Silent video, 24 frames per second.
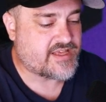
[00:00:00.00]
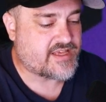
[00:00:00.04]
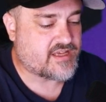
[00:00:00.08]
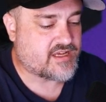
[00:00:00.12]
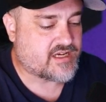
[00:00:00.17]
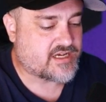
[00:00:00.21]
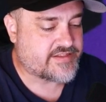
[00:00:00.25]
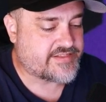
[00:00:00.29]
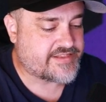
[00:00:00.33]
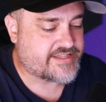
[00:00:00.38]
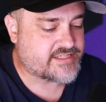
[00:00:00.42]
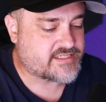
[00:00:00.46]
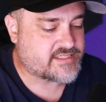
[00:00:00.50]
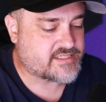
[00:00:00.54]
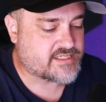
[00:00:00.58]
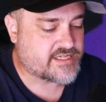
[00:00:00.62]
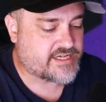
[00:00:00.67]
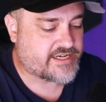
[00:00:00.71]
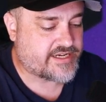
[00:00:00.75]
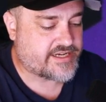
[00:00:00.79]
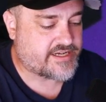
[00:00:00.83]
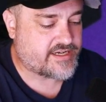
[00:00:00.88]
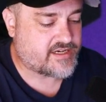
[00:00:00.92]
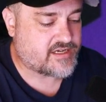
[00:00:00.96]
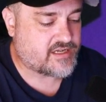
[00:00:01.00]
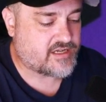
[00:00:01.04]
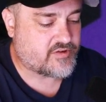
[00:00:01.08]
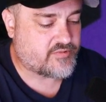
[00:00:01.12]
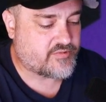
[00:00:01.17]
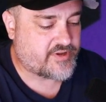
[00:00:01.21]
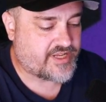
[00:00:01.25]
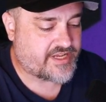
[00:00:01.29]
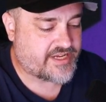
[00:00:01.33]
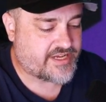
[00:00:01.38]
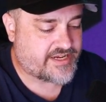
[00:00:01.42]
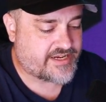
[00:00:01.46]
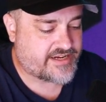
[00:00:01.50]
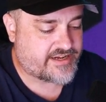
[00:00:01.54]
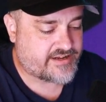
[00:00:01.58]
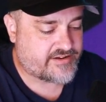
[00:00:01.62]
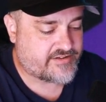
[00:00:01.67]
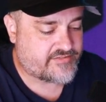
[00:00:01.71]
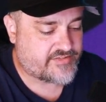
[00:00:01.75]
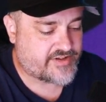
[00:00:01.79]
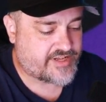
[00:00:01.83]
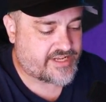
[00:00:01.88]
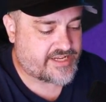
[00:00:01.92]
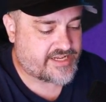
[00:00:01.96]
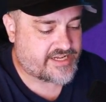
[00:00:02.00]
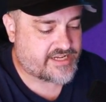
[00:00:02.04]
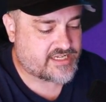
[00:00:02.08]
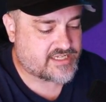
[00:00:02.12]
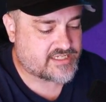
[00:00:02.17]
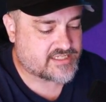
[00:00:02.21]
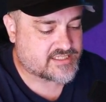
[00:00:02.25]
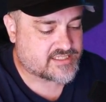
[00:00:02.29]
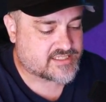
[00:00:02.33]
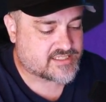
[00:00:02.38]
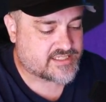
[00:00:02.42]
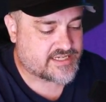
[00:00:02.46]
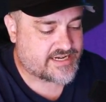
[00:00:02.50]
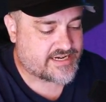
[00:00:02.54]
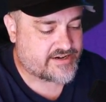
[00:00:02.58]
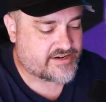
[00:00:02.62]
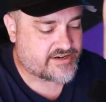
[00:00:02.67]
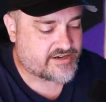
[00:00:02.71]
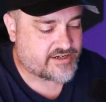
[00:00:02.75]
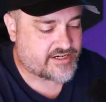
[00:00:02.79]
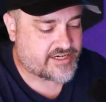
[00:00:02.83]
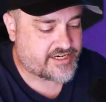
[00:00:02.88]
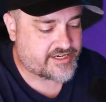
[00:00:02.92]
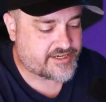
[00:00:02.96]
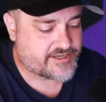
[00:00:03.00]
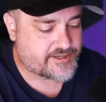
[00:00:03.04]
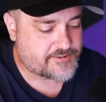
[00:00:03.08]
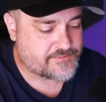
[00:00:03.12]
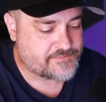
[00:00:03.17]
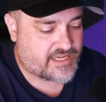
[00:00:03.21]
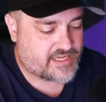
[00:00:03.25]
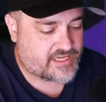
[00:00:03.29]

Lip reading: On this side, we have a slider here,